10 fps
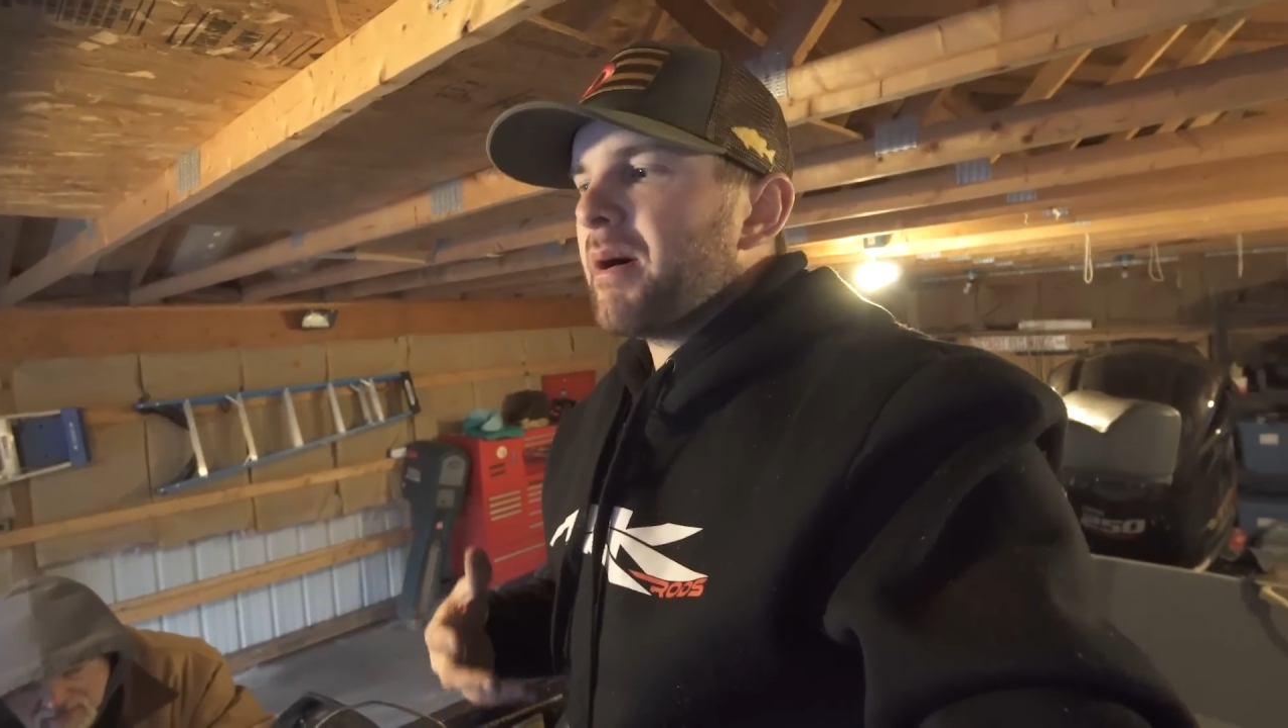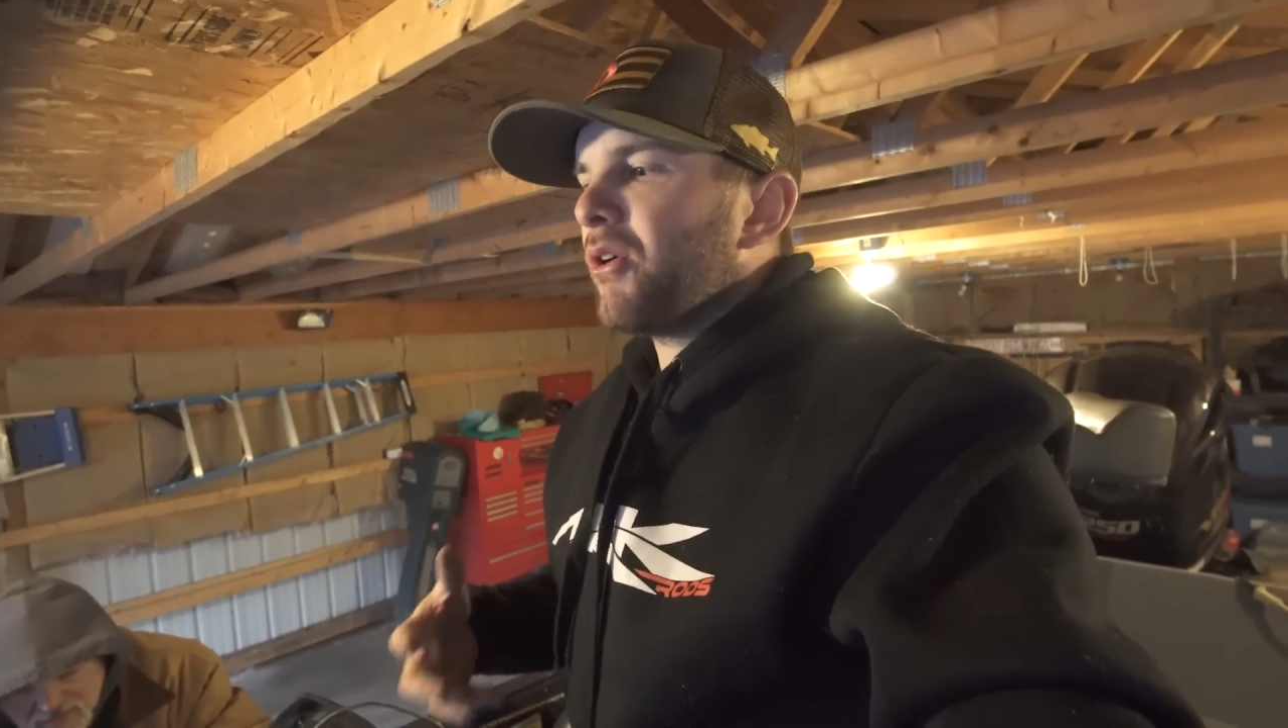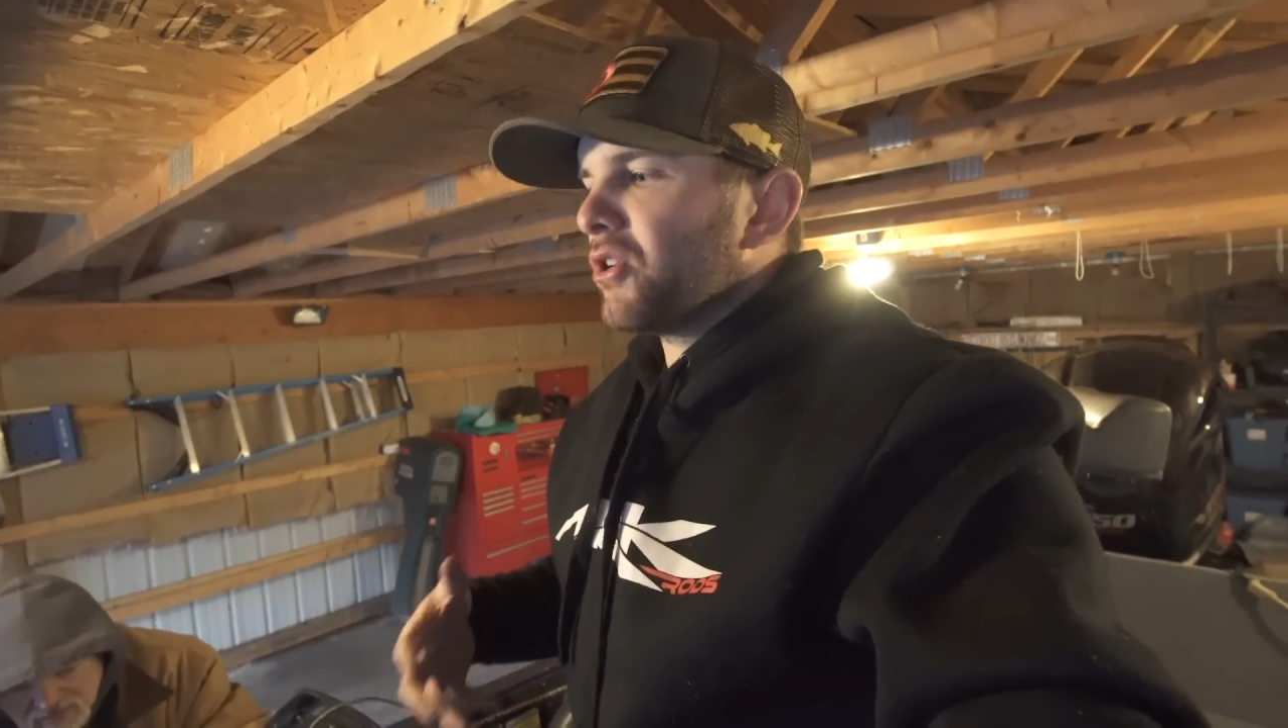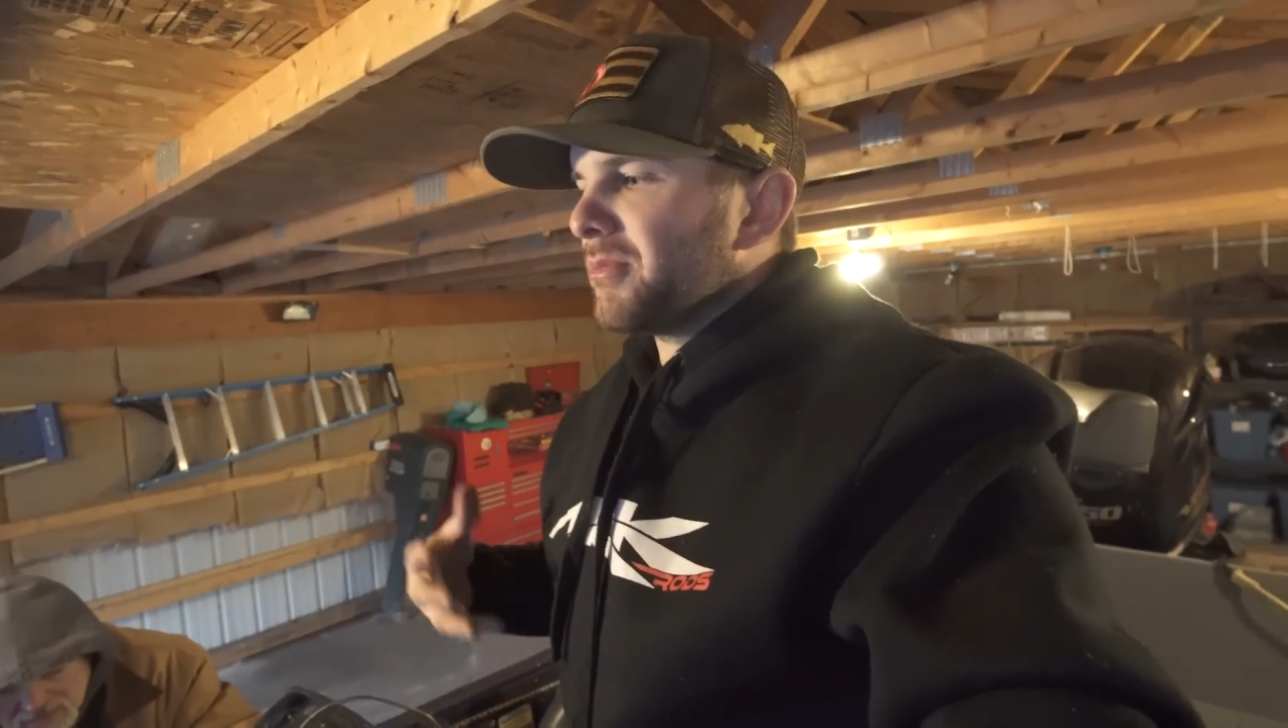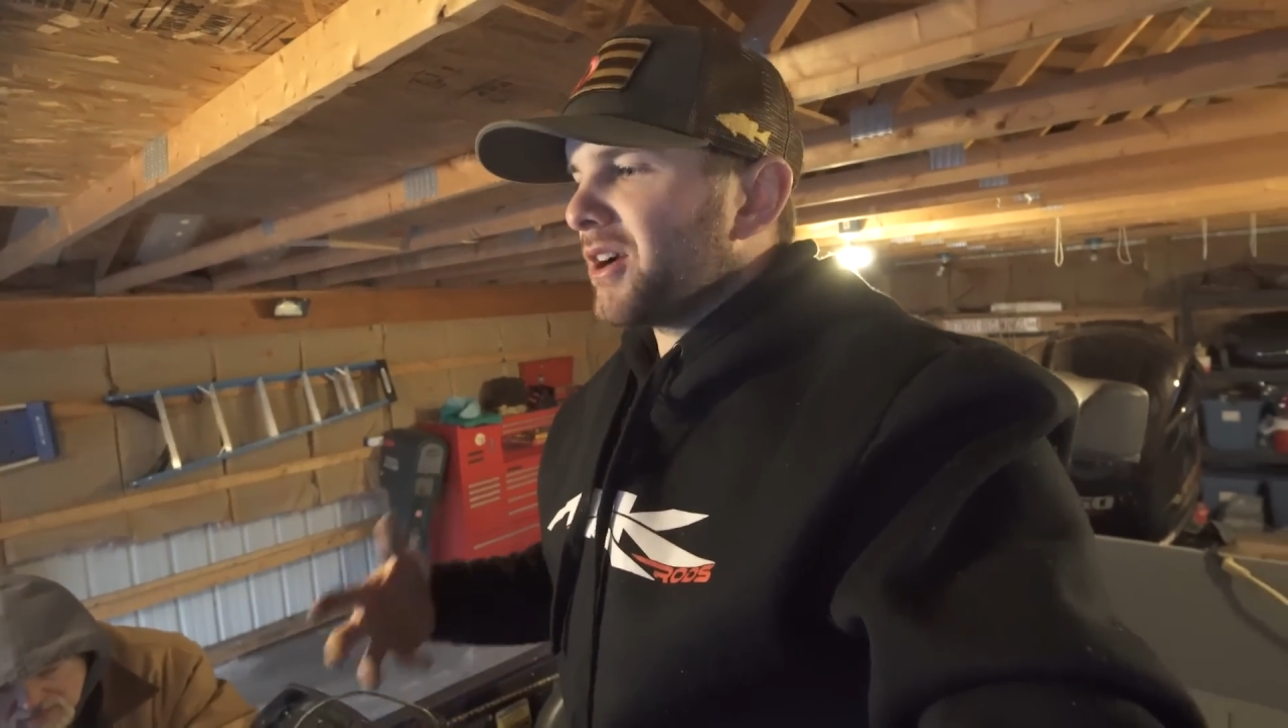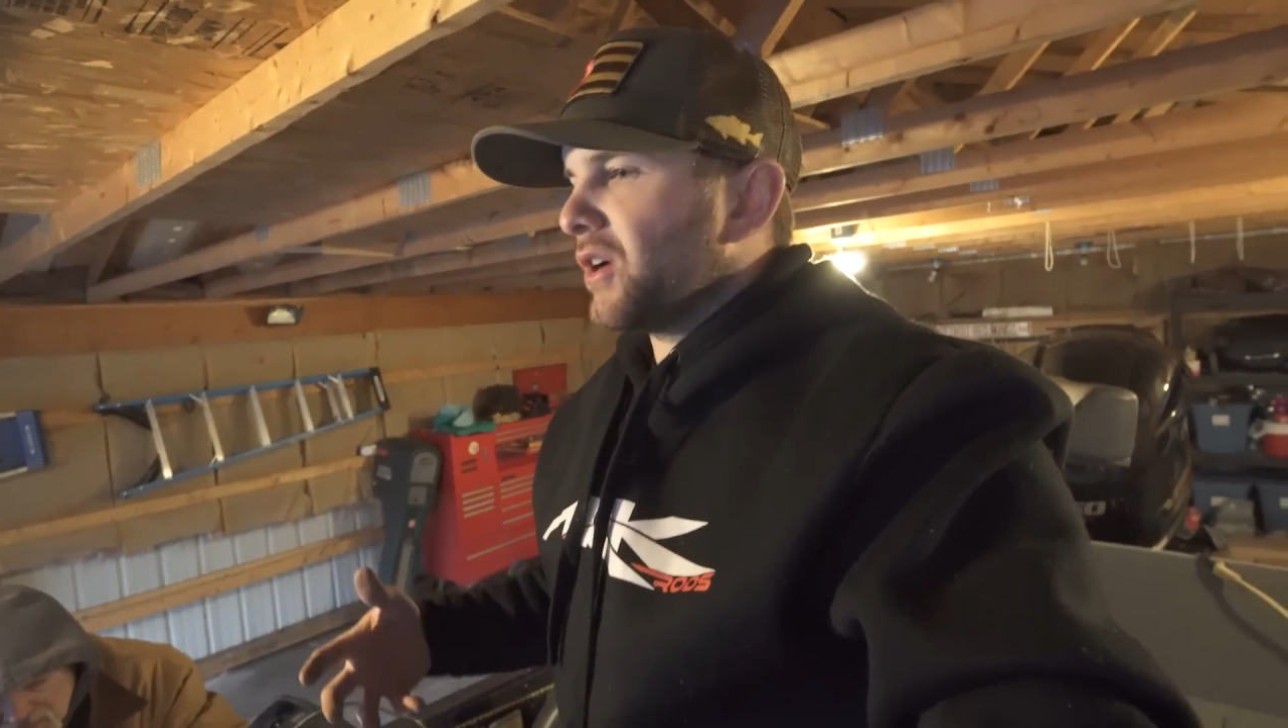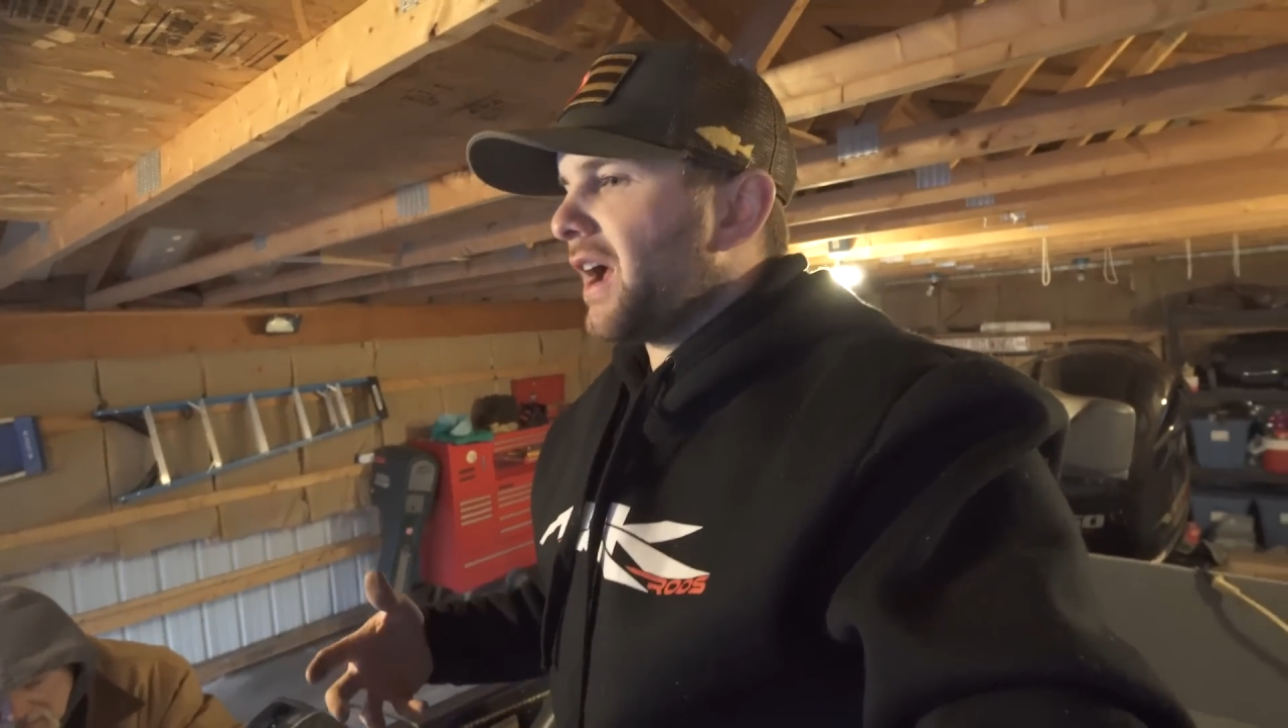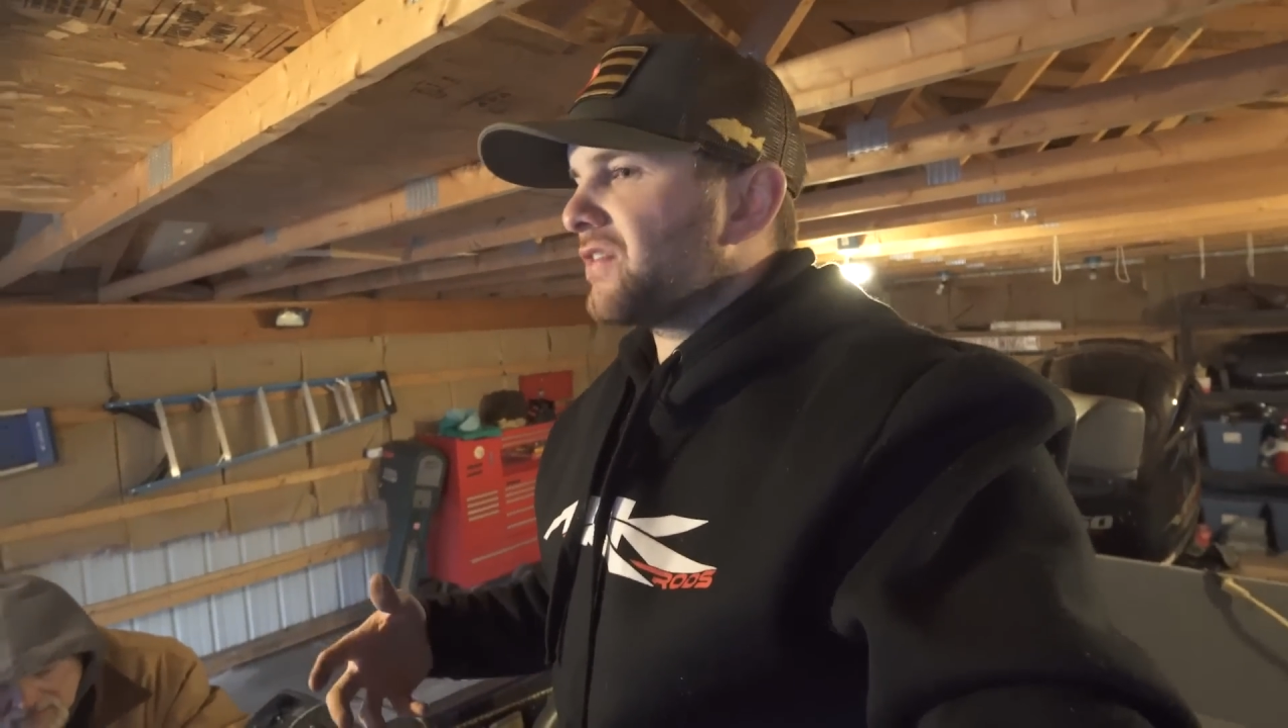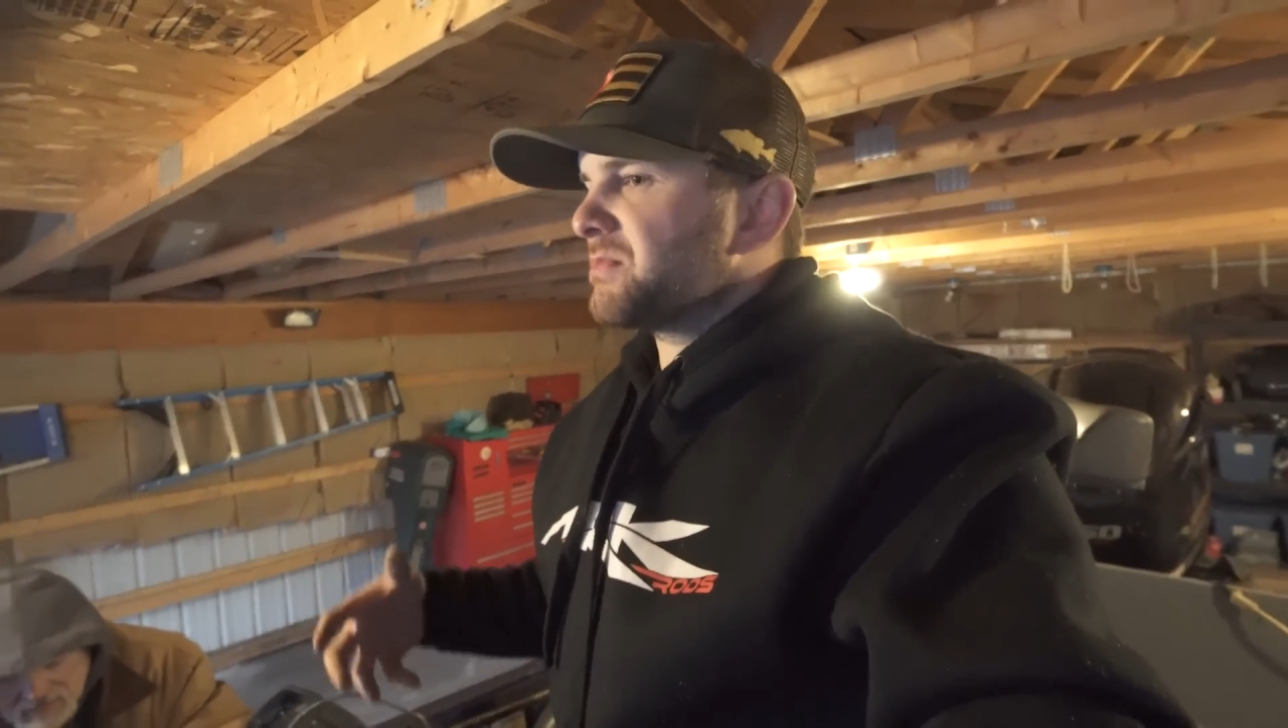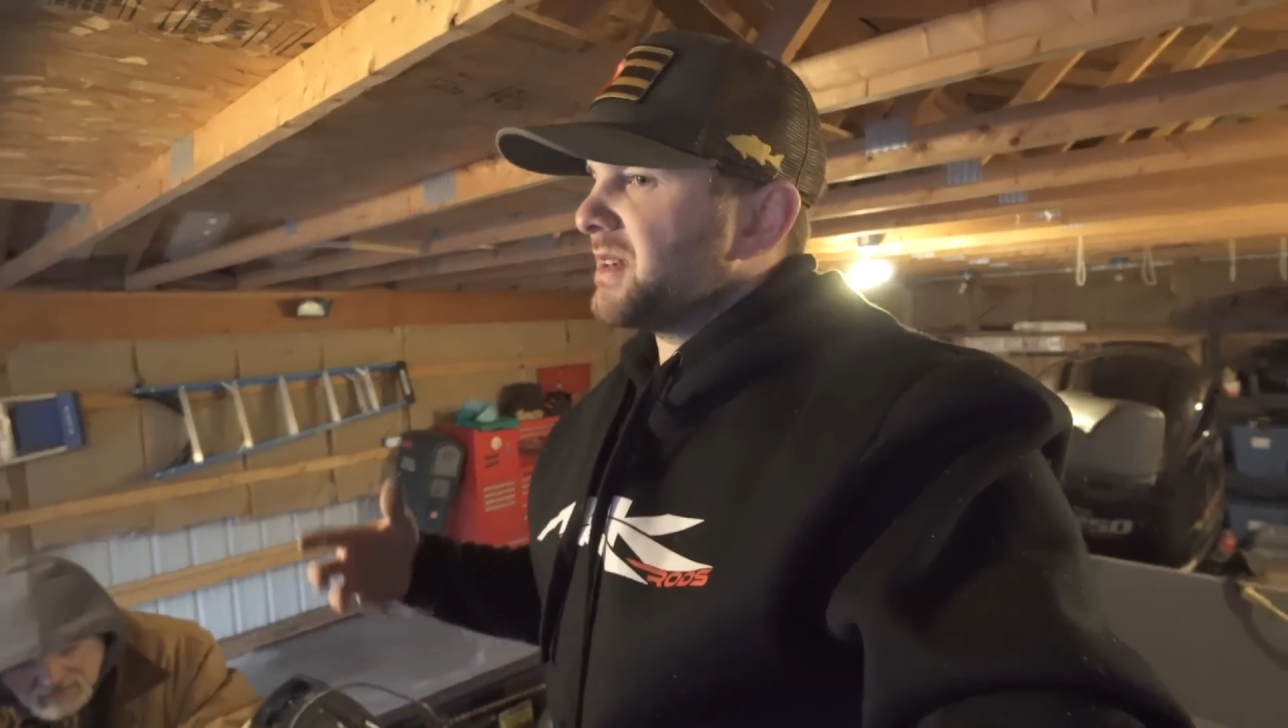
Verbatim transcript: power to my graphs